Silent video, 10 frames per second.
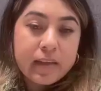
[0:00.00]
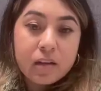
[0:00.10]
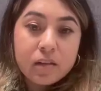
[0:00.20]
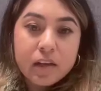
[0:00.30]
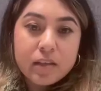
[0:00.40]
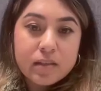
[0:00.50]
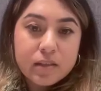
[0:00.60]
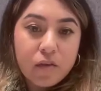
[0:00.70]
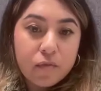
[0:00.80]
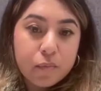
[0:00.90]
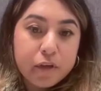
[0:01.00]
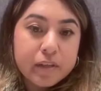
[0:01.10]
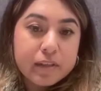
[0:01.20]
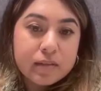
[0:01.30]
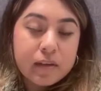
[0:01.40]
that a lot of
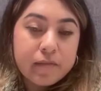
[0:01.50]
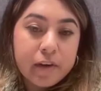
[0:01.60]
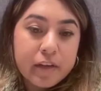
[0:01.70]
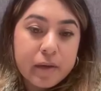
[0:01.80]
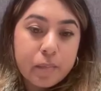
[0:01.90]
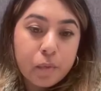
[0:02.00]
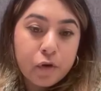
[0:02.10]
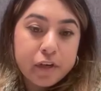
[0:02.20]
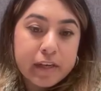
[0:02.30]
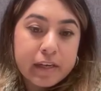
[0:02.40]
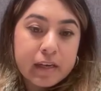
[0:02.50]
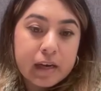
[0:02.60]
self-work is very important.